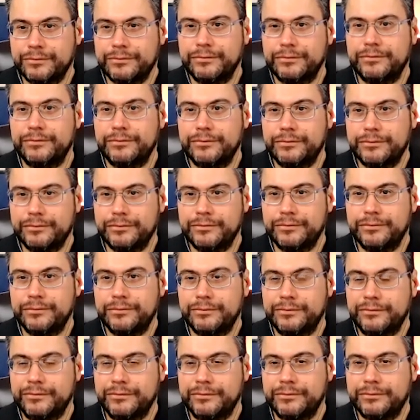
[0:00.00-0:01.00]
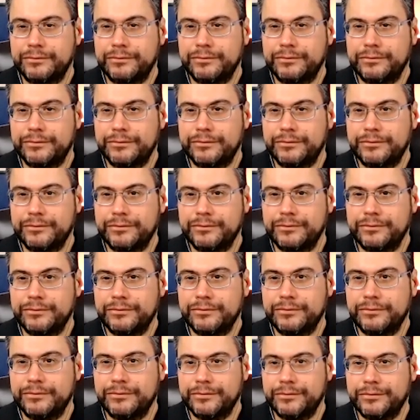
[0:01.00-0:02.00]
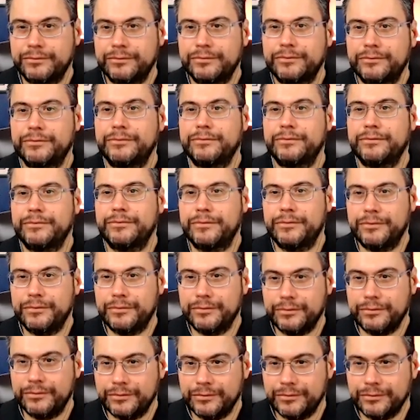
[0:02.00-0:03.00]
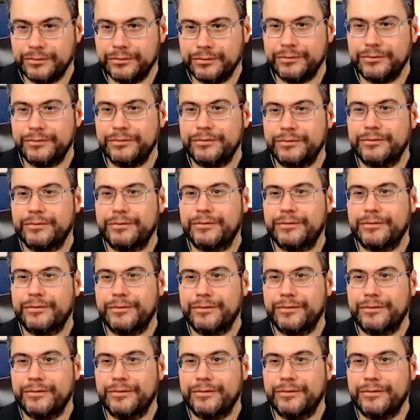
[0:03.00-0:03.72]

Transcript: The person shown says nothing.